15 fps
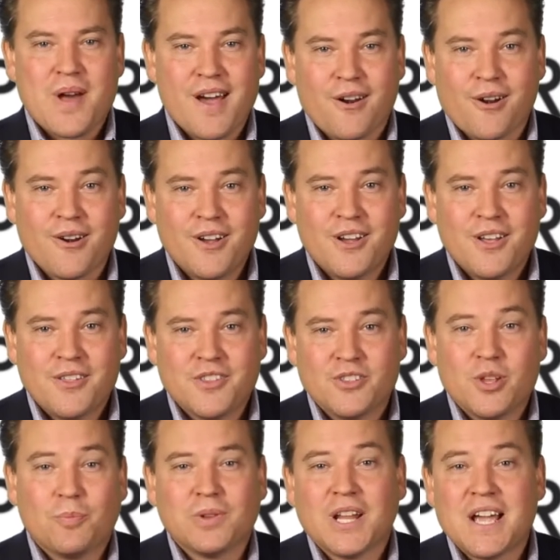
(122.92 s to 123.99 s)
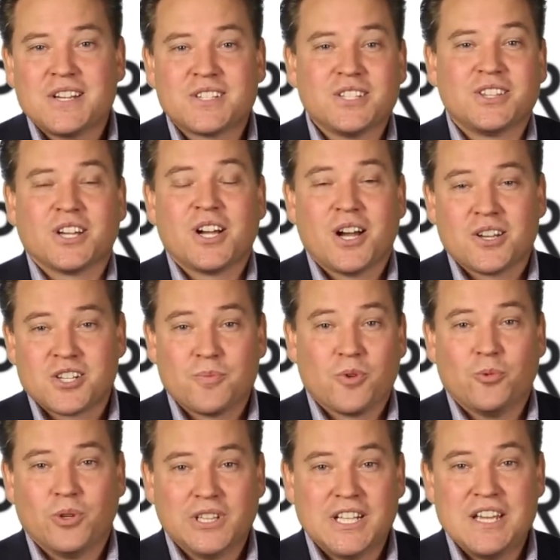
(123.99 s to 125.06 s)
better than the place that the customer
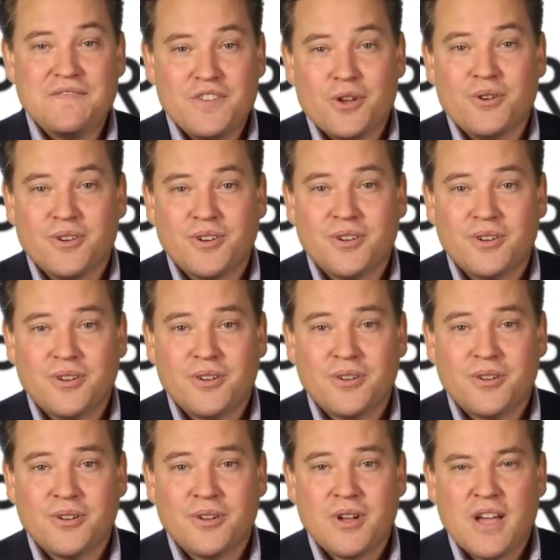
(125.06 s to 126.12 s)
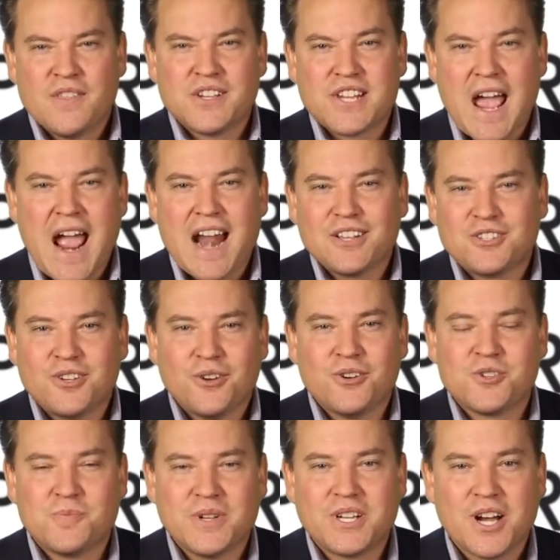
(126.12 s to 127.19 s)
will leave you. This attitude
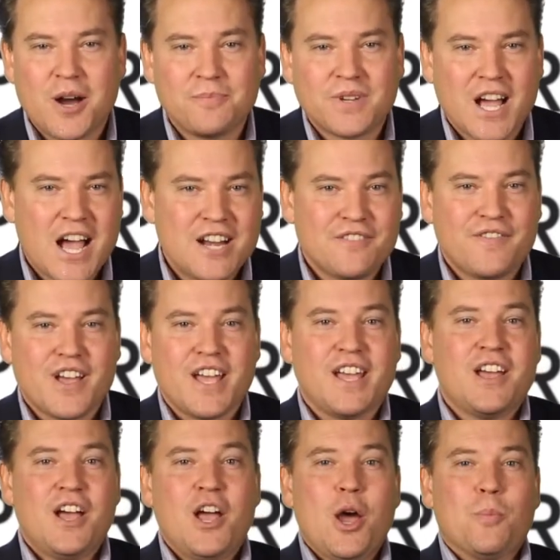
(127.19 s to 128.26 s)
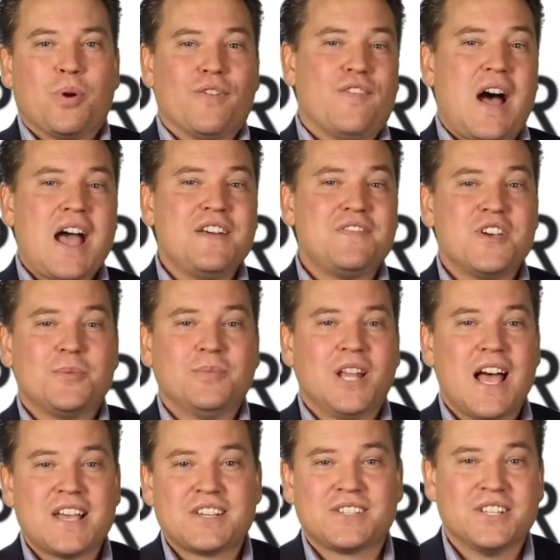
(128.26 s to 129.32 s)
has become kind of a provide them
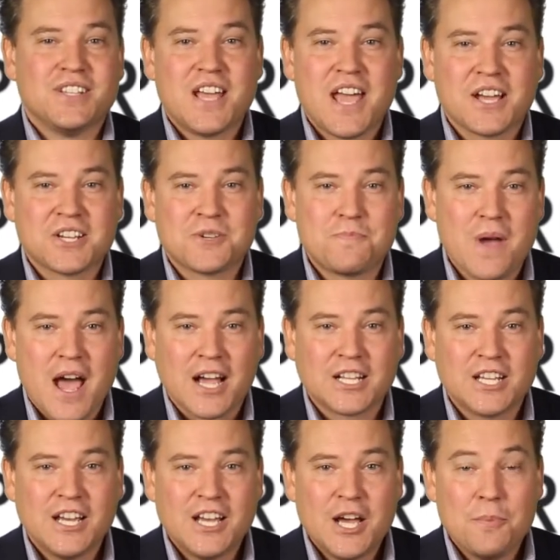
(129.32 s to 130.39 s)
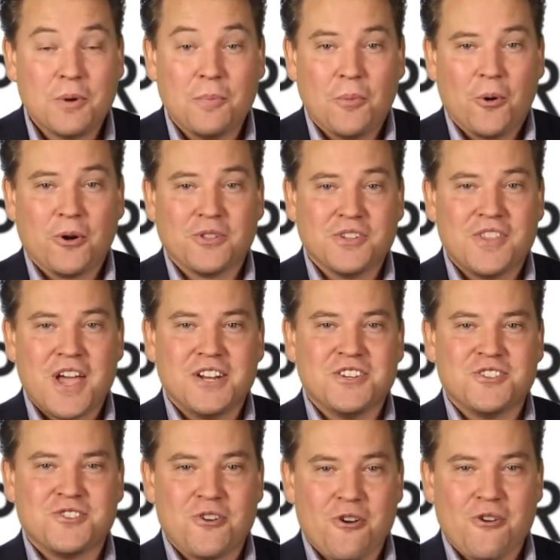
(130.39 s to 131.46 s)
less than they expect, but more than they
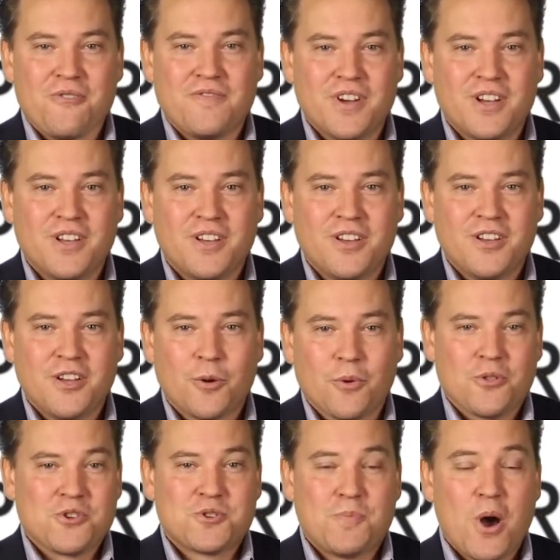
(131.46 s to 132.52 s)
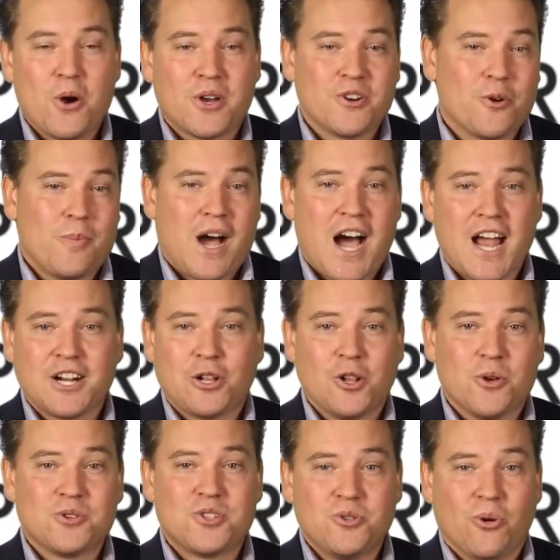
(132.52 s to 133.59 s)
deserve, whether spoken or behind
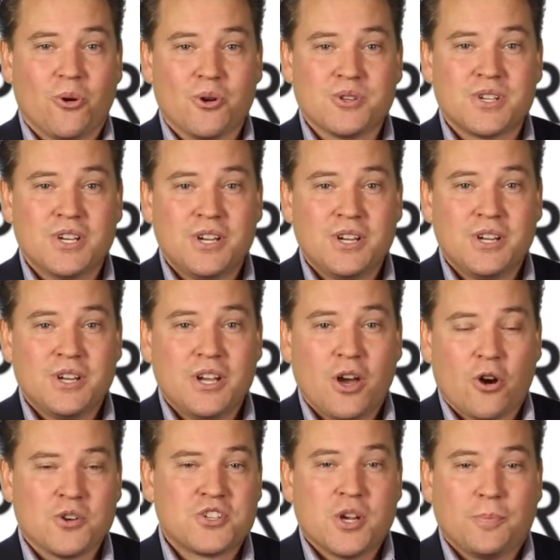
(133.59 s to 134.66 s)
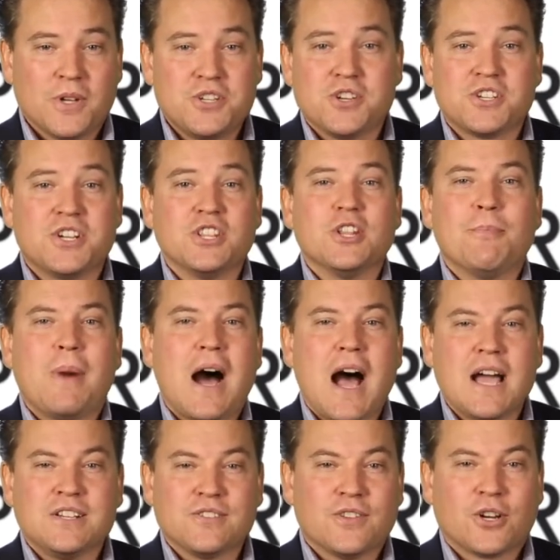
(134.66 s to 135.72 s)
closed doors, or simply just in the
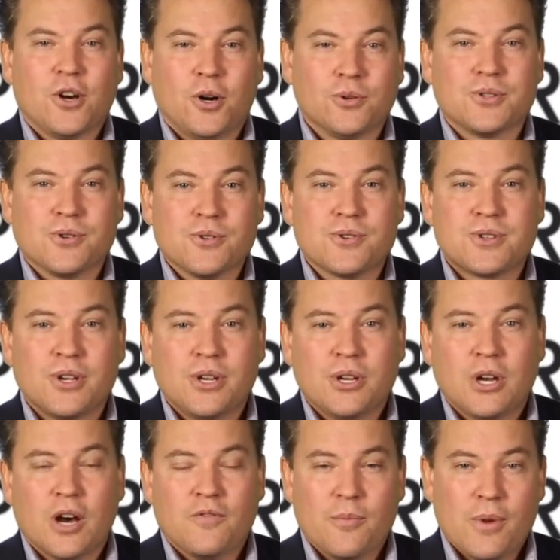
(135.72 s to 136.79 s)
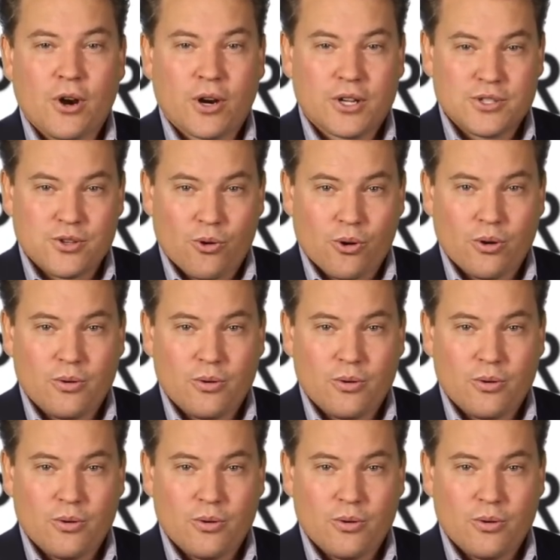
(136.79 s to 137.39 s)
minds of the cultures of America's